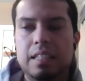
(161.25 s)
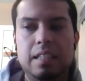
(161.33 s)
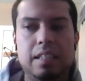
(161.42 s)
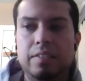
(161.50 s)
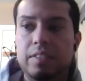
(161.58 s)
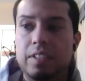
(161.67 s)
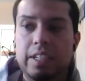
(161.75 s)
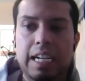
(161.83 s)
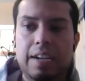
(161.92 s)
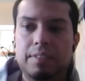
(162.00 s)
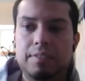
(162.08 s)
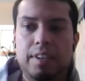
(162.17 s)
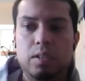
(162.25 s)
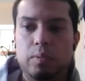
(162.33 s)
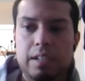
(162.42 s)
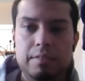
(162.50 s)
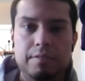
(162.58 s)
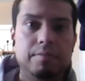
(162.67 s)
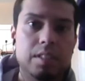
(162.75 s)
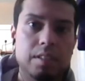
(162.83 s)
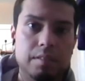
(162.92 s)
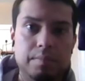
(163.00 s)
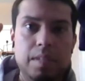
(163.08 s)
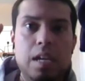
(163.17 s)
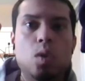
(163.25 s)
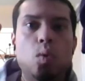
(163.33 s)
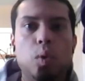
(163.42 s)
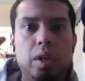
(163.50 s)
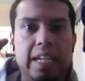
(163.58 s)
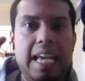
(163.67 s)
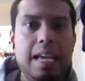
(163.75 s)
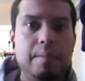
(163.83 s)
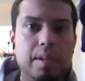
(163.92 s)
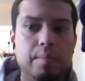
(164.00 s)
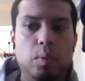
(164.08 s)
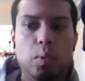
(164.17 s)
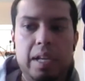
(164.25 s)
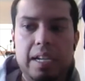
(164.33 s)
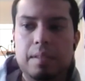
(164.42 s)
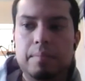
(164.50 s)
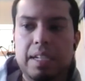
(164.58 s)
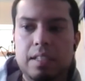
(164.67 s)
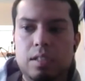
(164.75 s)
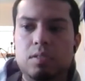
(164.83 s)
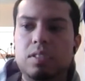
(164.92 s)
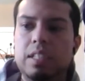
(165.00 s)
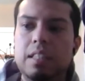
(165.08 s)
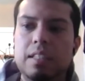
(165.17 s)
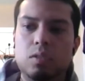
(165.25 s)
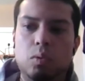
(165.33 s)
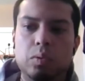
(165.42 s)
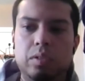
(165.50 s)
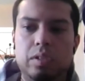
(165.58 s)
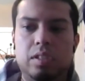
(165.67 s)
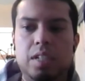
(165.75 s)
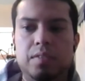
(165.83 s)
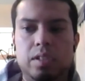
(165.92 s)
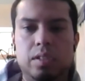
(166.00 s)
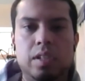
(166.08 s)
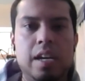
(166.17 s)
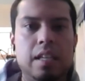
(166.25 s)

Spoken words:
they're going to have to find a way to work him and Boyd in, because you see these older receivers,